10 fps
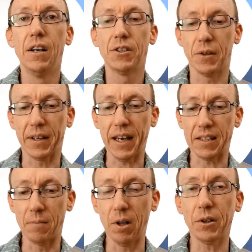So in the
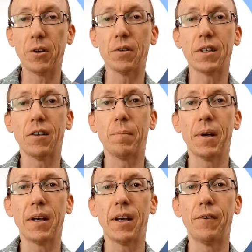case of molecules, there would
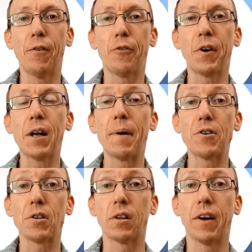be a different
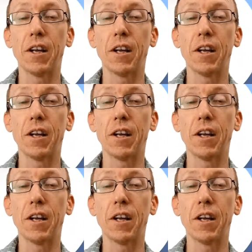three-dimensional